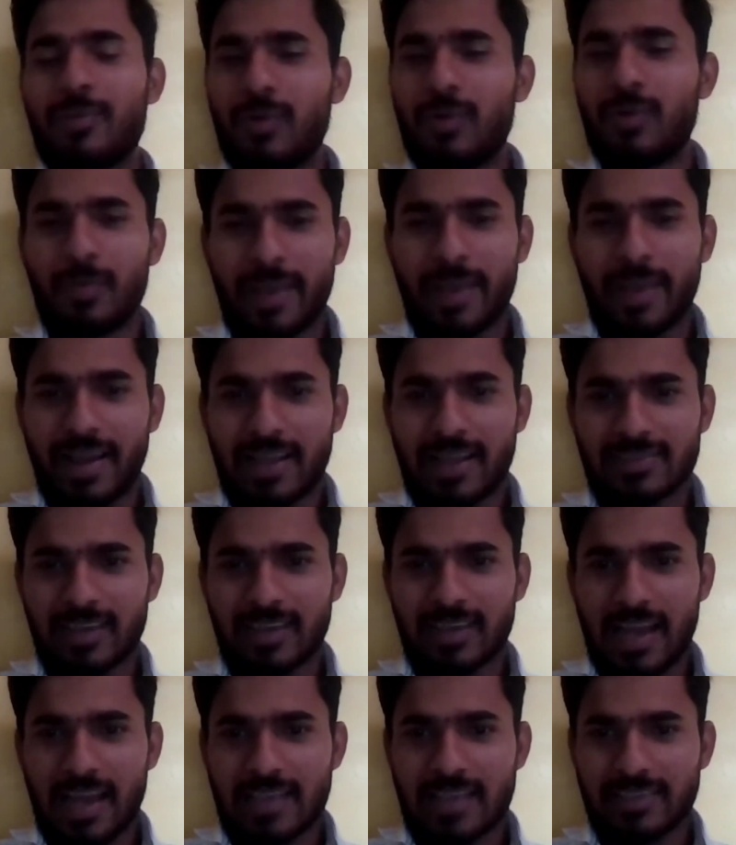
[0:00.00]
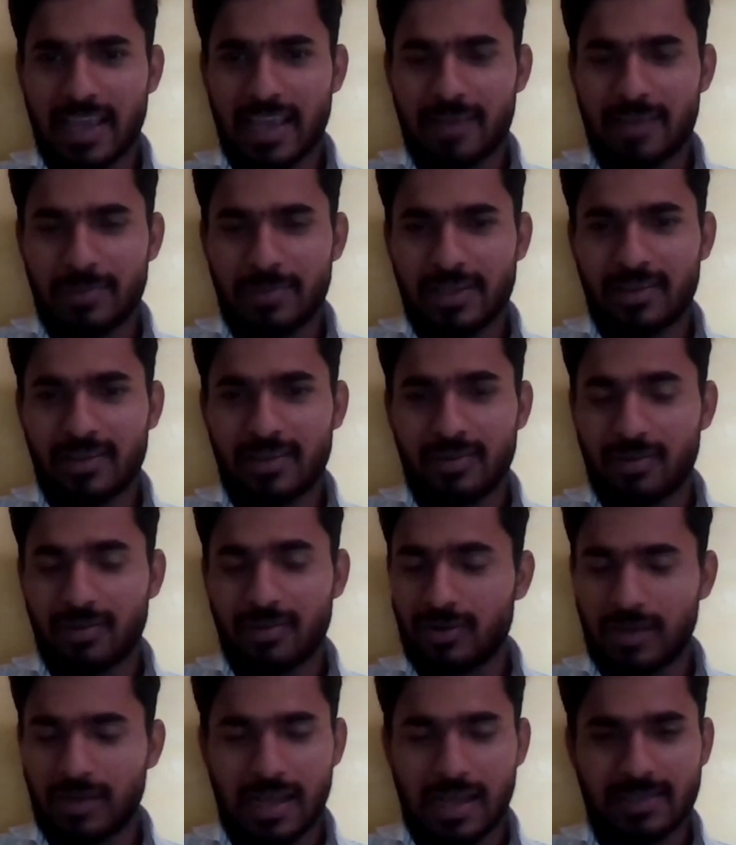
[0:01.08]
no, Megraj, class
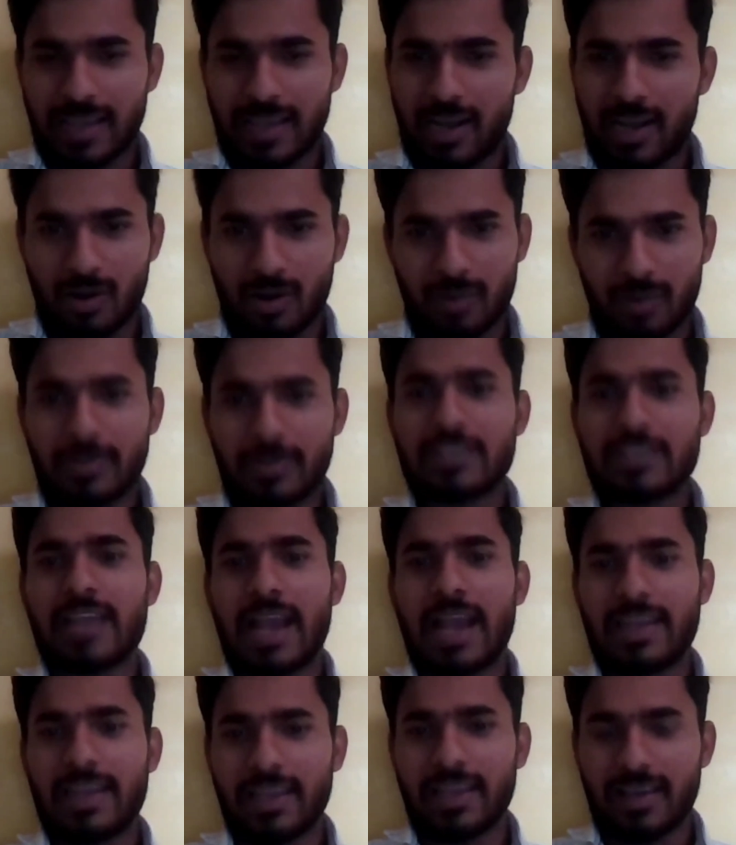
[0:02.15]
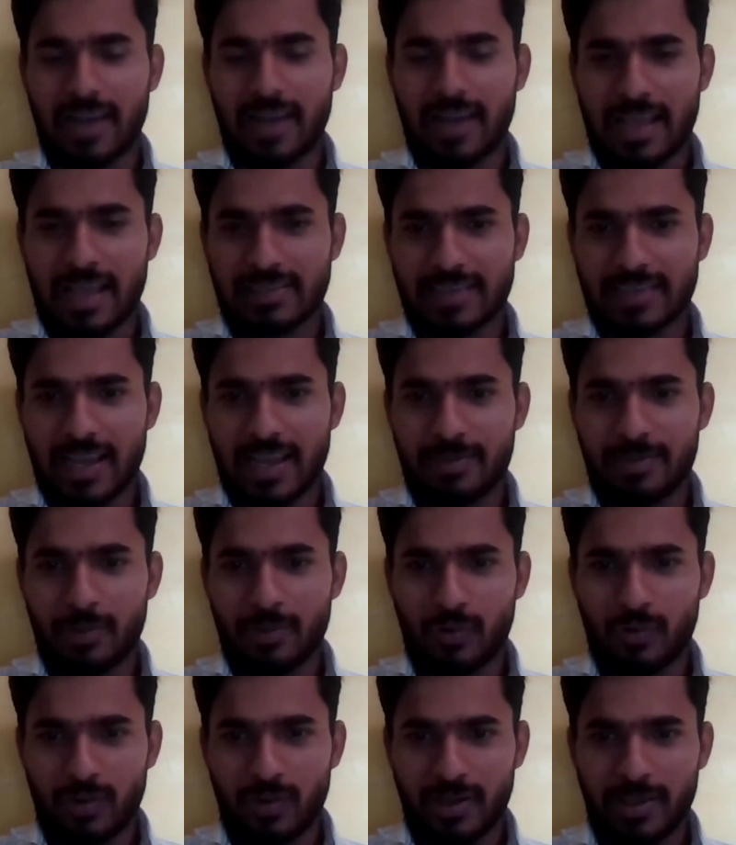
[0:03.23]
cannot be static. Class can be
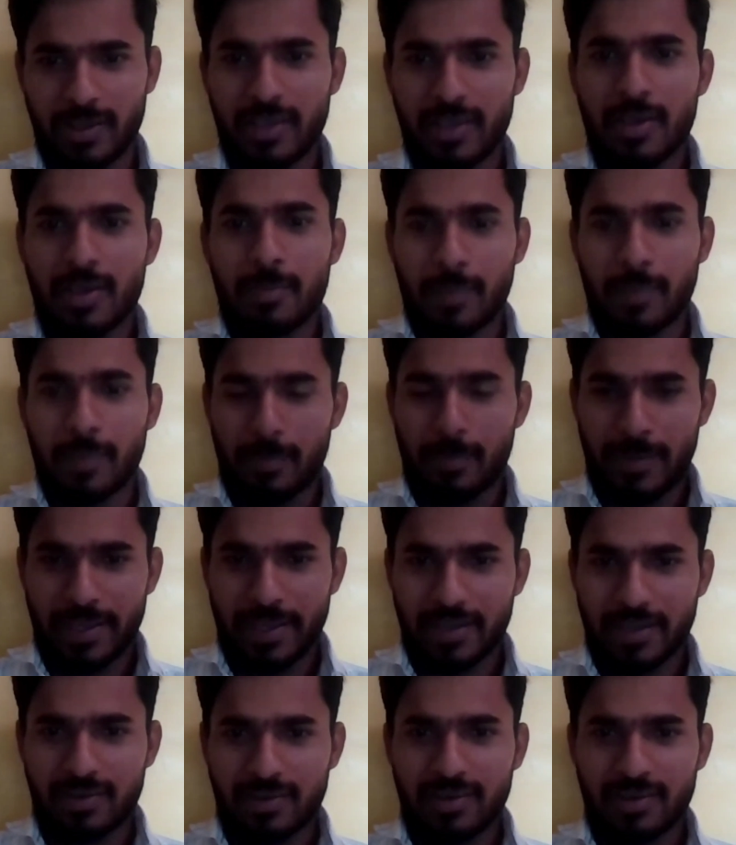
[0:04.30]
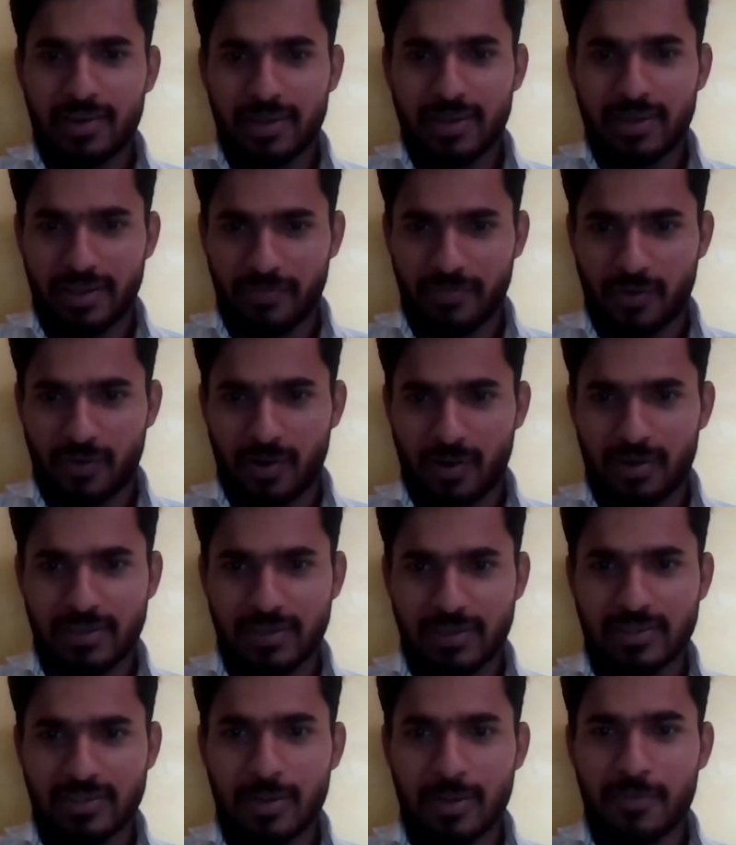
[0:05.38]
only public,
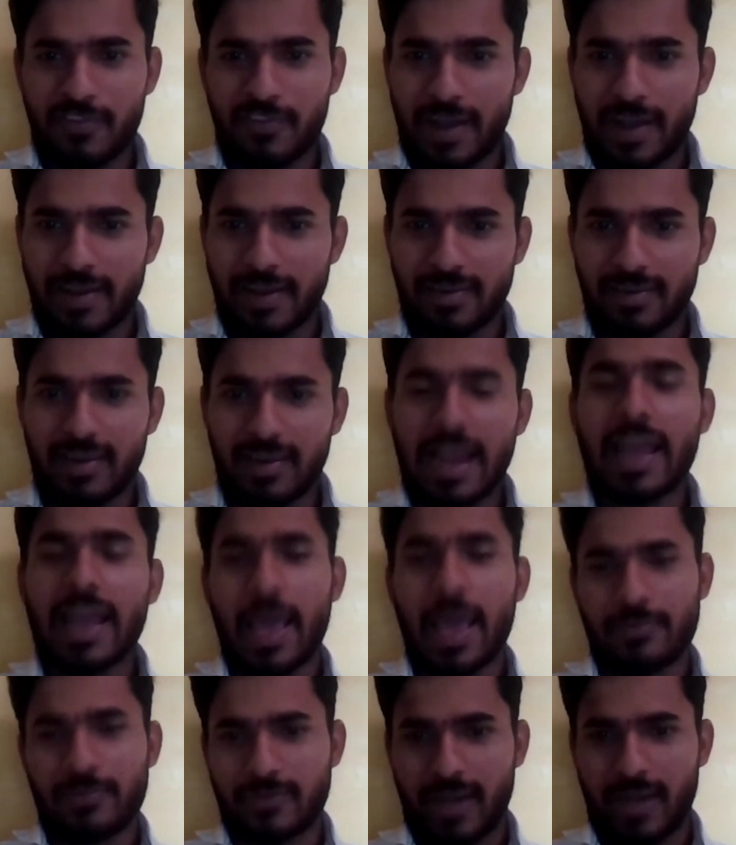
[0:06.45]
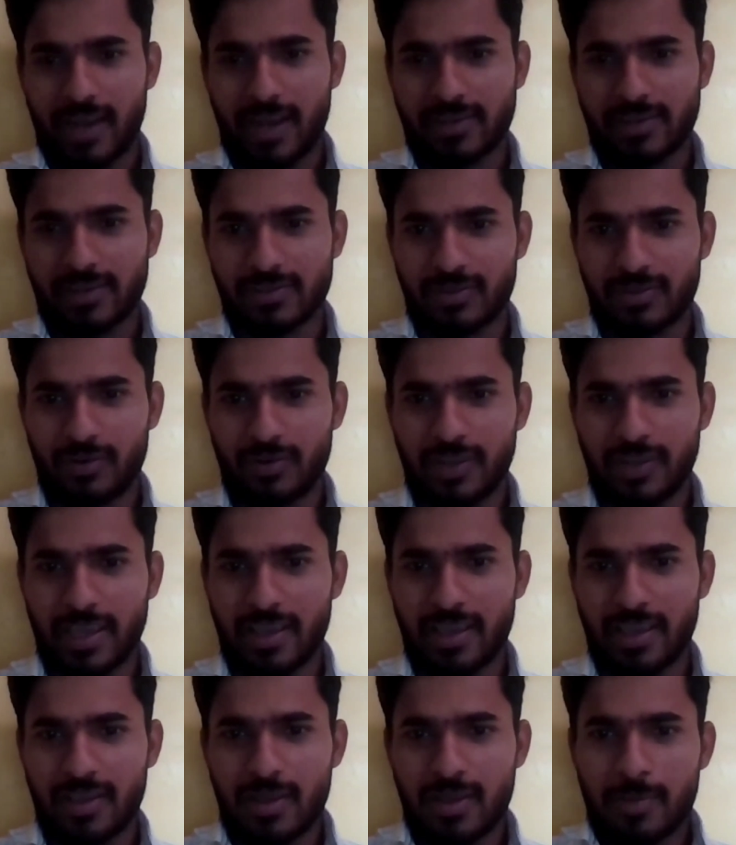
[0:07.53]
default, final, and abstract.
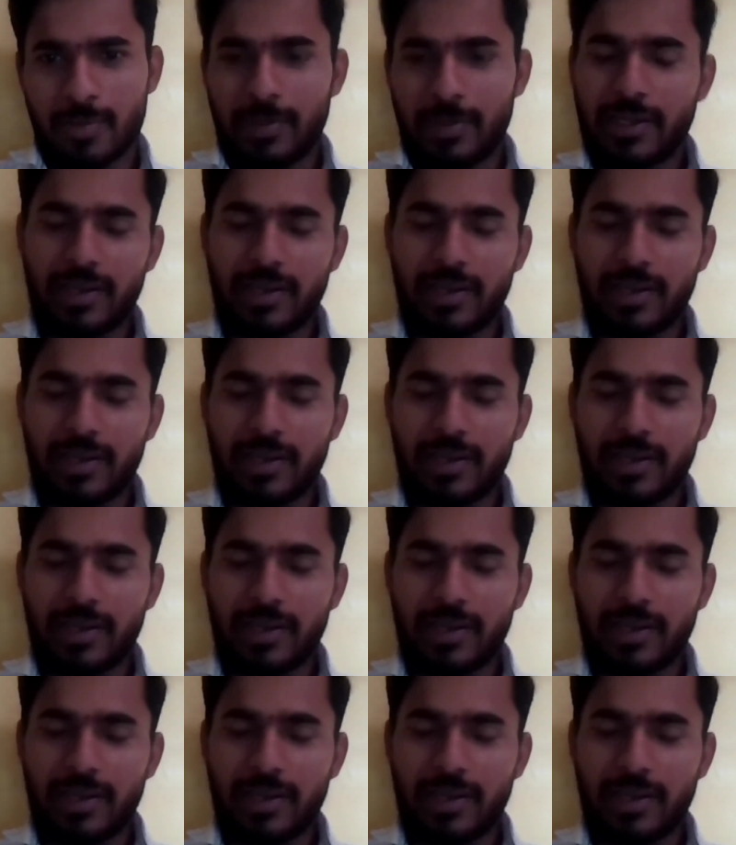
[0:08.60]
Okay, but